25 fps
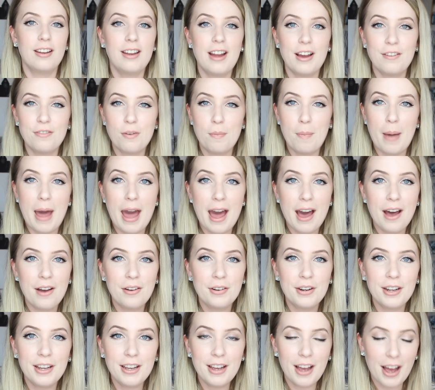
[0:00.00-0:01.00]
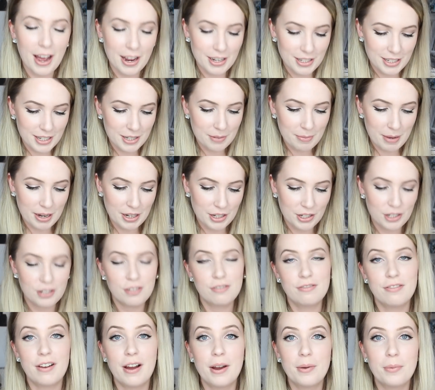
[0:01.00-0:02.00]
Now for powder, I did manage to
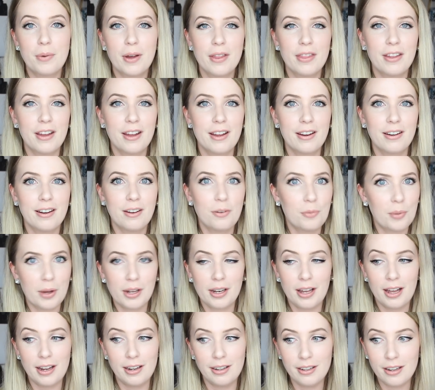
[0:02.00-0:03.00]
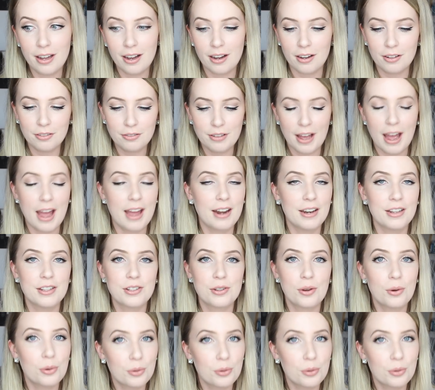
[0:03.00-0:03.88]
find one that, well, I love and is